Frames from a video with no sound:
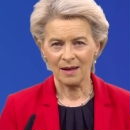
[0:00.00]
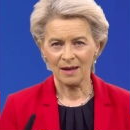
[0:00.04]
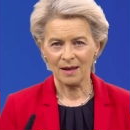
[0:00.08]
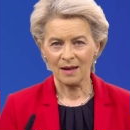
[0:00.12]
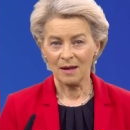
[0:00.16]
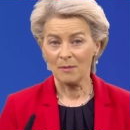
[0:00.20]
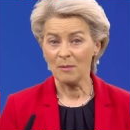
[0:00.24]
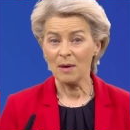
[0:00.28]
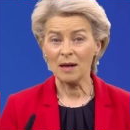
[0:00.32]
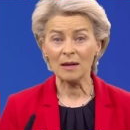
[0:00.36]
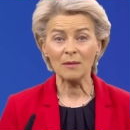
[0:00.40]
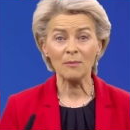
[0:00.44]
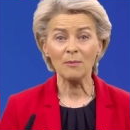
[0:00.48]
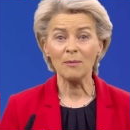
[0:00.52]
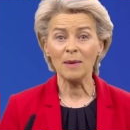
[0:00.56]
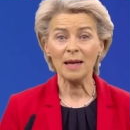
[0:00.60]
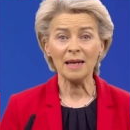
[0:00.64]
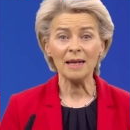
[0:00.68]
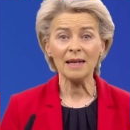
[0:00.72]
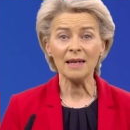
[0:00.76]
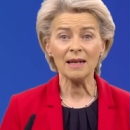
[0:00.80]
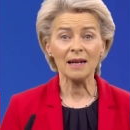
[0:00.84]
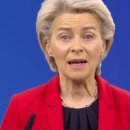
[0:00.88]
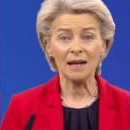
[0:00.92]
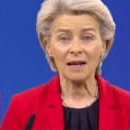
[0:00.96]
Among
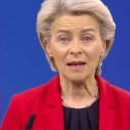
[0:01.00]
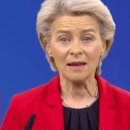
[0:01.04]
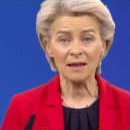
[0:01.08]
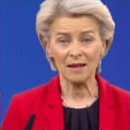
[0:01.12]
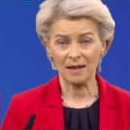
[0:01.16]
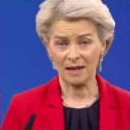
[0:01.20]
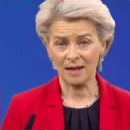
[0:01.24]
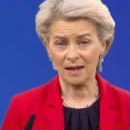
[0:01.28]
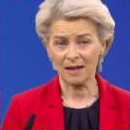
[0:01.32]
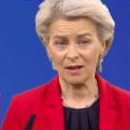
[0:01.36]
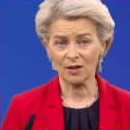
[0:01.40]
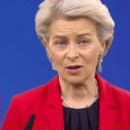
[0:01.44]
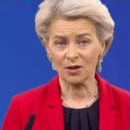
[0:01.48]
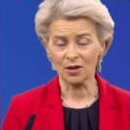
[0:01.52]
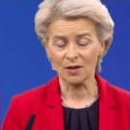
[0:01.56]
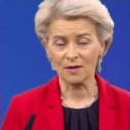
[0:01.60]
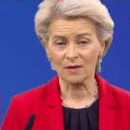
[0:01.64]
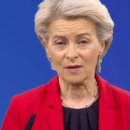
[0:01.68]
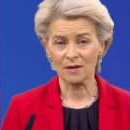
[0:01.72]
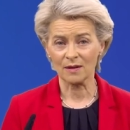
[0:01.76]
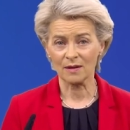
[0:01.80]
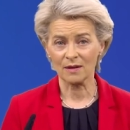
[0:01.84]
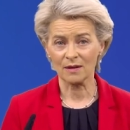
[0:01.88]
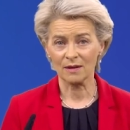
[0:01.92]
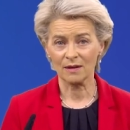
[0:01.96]
many other
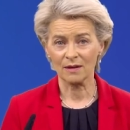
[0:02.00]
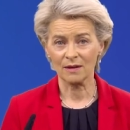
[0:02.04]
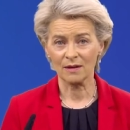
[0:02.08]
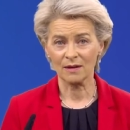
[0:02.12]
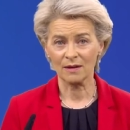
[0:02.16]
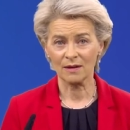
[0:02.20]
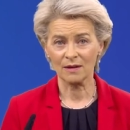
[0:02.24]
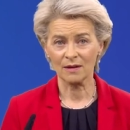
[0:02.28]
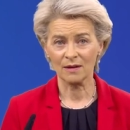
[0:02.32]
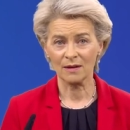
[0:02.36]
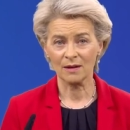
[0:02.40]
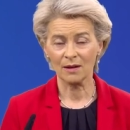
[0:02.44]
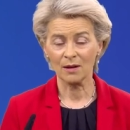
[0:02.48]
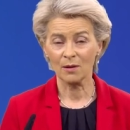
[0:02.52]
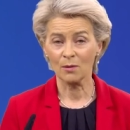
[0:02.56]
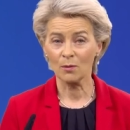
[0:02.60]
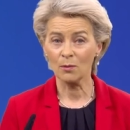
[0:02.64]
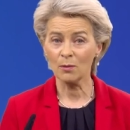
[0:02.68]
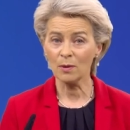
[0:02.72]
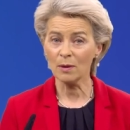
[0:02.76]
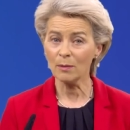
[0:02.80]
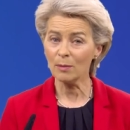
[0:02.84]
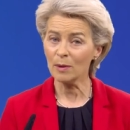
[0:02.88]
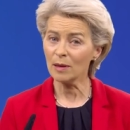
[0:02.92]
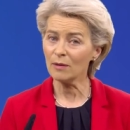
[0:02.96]
actions,
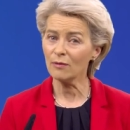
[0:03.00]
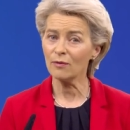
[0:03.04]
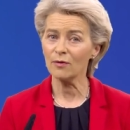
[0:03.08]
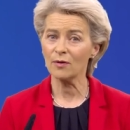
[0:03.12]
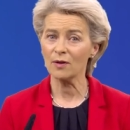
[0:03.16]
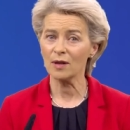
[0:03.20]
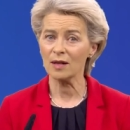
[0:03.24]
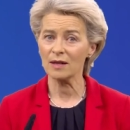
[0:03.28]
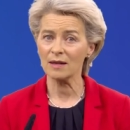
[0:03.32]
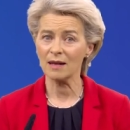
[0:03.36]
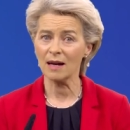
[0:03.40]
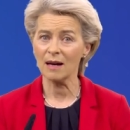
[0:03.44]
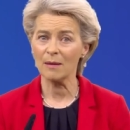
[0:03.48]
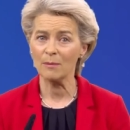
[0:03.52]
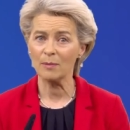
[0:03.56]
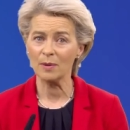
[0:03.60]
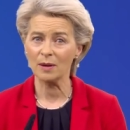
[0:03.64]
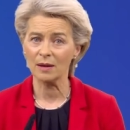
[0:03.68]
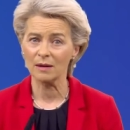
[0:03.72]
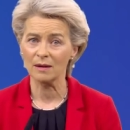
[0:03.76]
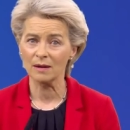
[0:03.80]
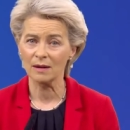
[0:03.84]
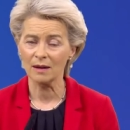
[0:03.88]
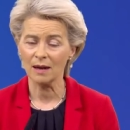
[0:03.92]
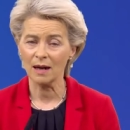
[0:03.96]
we will, for
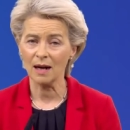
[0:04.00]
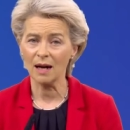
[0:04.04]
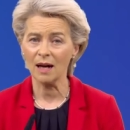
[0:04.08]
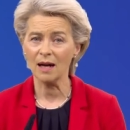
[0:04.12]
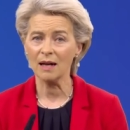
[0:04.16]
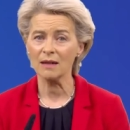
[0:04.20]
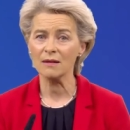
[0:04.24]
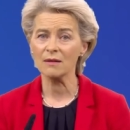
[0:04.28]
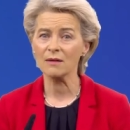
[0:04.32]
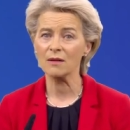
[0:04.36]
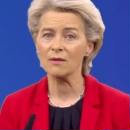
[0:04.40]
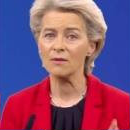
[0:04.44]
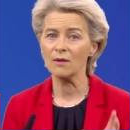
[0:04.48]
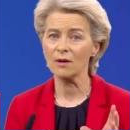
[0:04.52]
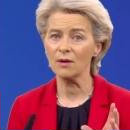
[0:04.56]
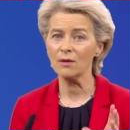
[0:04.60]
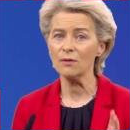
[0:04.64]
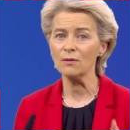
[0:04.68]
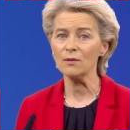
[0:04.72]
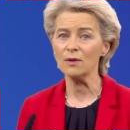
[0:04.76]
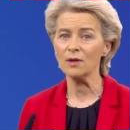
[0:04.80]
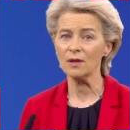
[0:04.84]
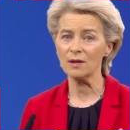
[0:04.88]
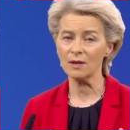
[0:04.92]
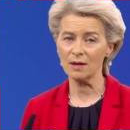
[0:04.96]
example, ask
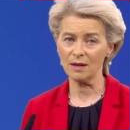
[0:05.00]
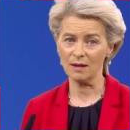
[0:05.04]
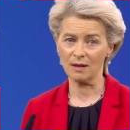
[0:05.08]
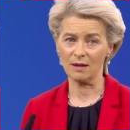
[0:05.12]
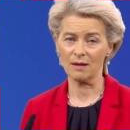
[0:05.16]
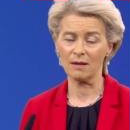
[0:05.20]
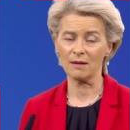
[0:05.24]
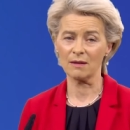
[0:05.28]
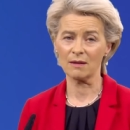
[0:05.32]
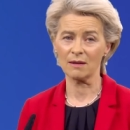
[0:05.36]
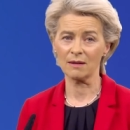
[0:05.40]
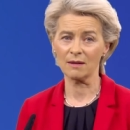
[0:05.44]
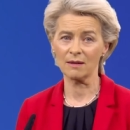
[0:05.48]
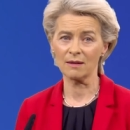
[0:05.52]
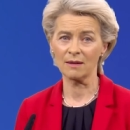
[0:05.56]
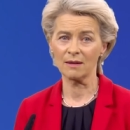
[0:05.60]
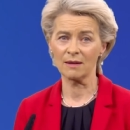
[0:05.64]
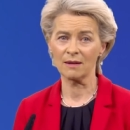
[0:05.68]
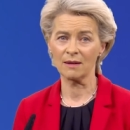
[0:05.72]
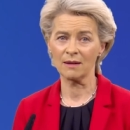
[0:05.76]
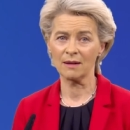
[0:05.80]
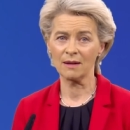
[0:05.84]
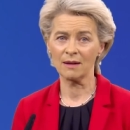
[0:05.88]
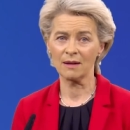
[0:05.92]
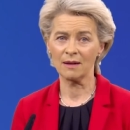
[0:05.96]
those cities
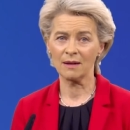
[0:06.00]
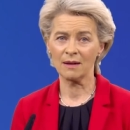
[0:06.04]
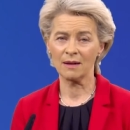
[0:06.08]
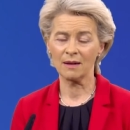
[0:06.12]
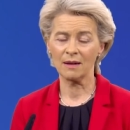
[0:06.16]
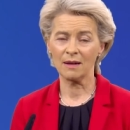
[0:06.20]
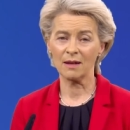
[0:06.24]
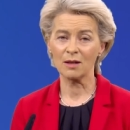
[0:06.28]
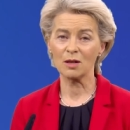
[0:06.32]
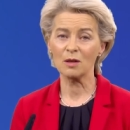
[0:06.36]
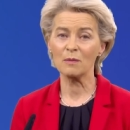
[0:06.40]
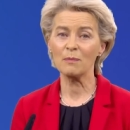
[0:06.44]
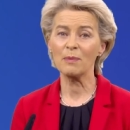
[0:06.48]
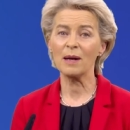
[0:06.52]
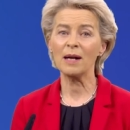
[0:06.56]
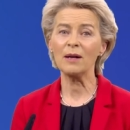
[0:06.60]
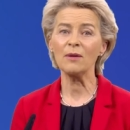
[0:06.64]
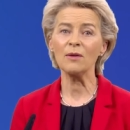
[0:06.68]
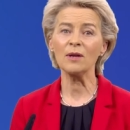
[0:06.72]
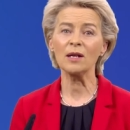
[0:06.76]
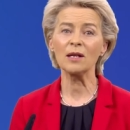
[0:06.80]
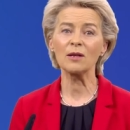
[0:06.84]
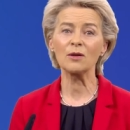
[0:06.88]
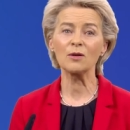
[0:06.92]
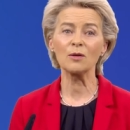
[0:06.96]

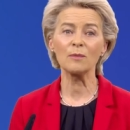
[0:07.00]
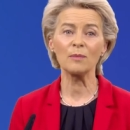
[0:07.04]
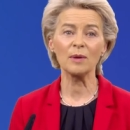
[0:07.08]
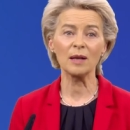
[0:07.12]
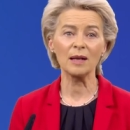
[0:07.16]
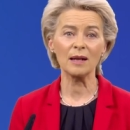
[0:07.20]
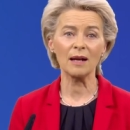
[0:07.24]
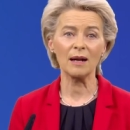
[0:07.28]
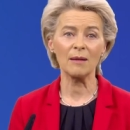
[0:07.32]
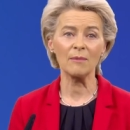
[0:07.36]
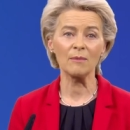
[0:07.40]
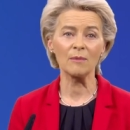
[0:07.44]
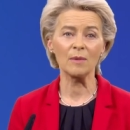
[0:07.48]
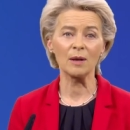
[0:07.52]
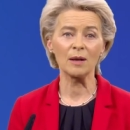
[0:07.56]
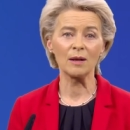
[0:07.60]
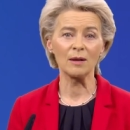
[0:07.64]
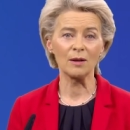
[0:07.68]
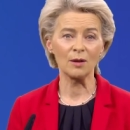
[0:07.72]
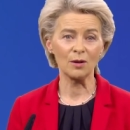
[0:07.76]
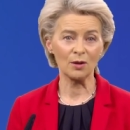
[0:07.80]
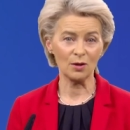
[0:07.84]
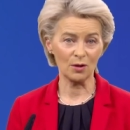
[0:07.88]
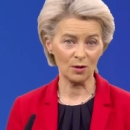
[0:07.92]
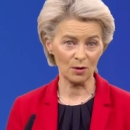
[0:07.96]
aspiring to become
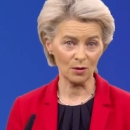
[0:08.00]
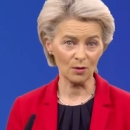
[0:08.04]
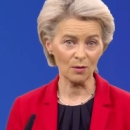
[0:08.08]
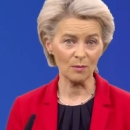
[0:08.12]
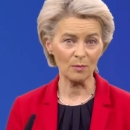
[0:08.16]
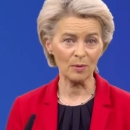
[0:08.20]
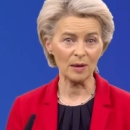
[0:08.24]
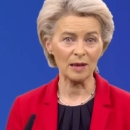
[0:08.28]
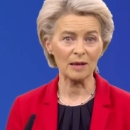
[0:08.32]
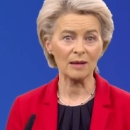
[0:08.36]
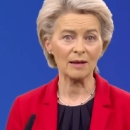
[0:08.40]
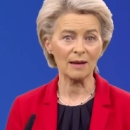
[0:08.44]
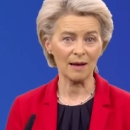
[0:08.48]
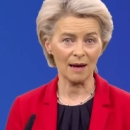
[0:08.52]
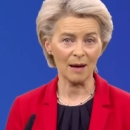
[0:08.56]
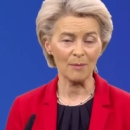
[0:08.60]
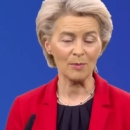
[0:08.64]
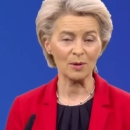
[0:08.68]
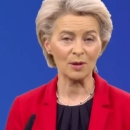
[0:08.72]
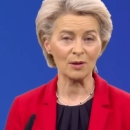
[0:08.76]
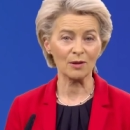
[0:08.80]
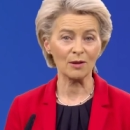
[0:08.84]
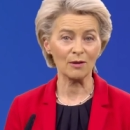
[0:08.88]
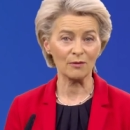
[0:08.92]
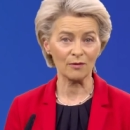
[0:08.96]
European
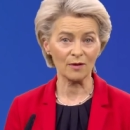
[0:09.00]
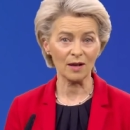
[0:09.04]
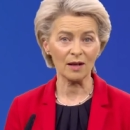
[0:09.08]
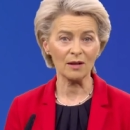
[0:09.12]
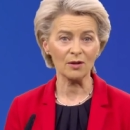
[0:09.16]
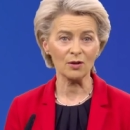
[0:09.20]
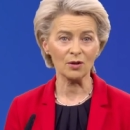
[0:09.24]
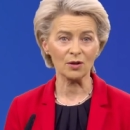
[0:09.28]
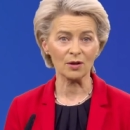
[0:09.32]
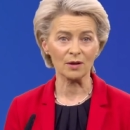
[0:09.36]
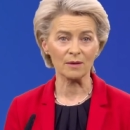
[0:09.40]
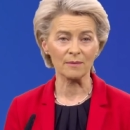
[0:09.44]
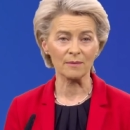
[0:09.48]
Capital of Culture